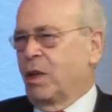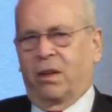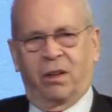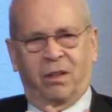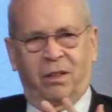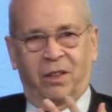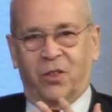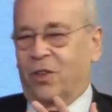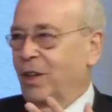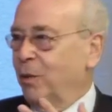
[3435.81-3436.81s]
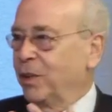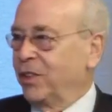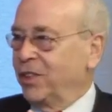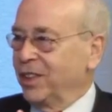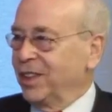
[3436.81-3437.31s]
I think yesterday
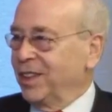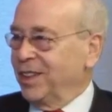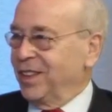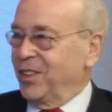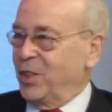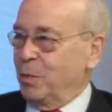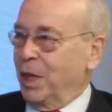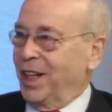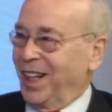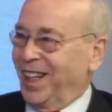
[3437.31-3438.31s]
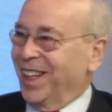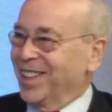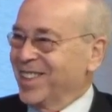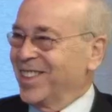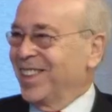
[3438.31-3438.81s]
was
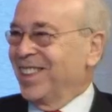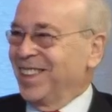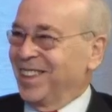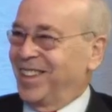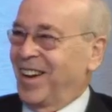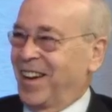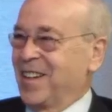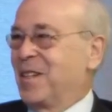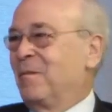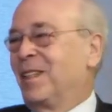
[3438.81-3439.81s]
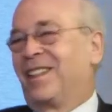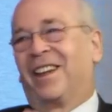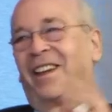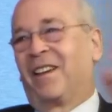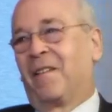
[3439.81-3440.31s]
Shimane-ken's mm-hmm. Takeshima
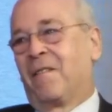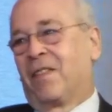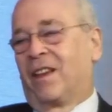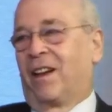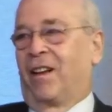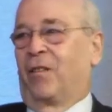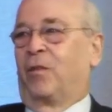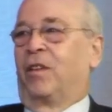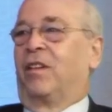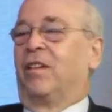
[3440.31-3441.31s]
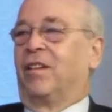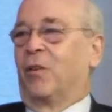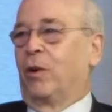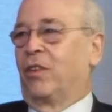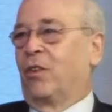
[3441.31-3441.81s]
Day, uh, what the
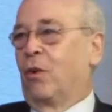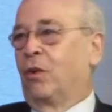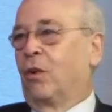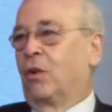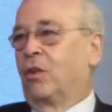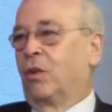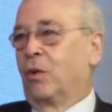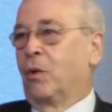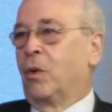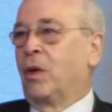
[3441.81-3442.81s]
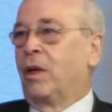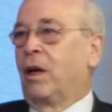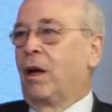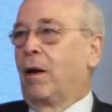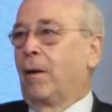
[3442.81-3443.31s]
Koreans call Dokdo.
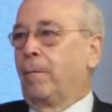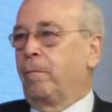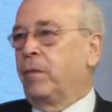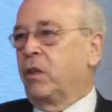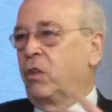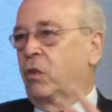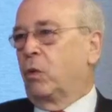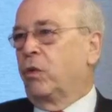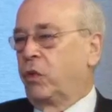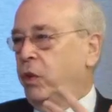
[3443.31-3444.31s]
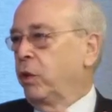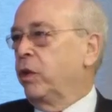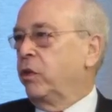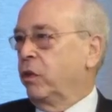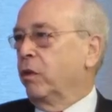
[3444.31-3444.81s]
Um, this sort of
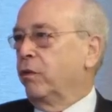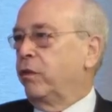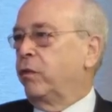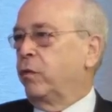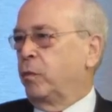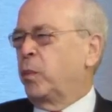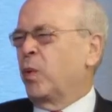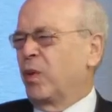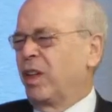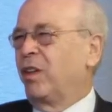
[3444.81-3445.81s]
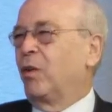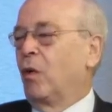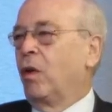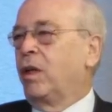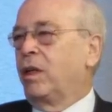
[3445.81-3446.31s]
series of
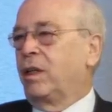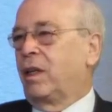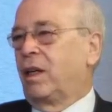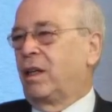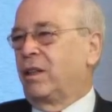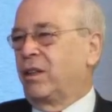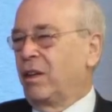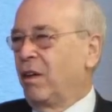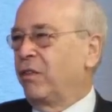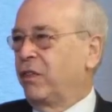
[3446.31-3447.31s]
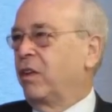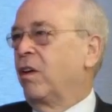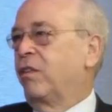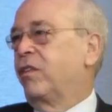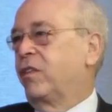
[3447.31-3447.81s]
perennial, uh, tough,
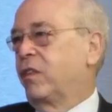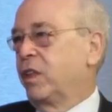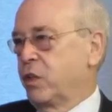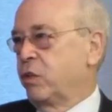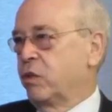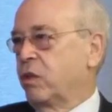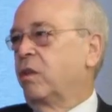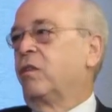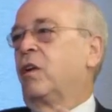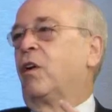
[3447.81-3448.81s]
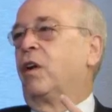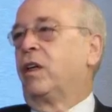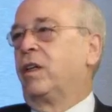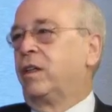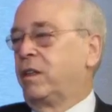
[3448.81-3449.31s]
tough issues that are
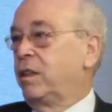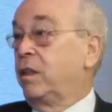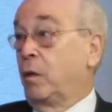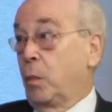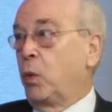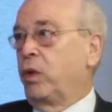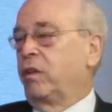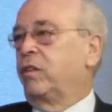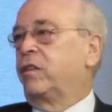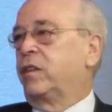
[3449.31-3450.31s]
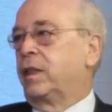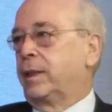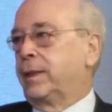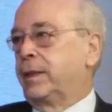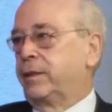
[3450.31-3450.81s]
very emotive,
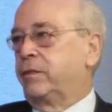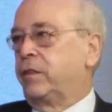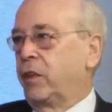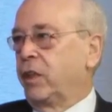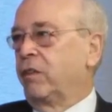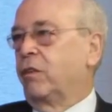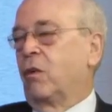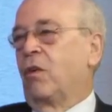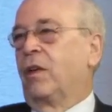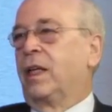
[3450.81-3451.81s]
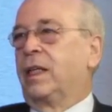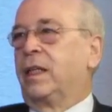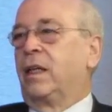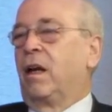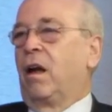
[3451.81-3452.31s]
um, very difficult.
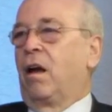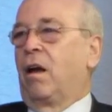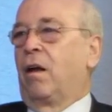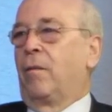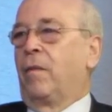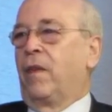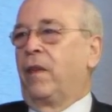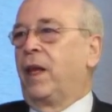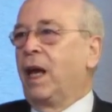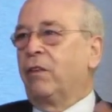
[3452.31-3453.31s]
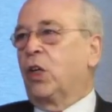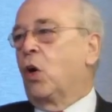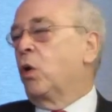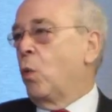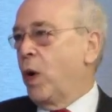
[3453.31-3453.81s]
Um, they haven't
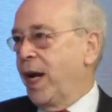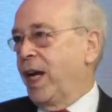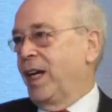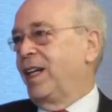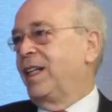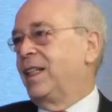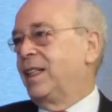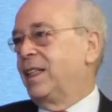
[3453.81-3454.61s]
gone away.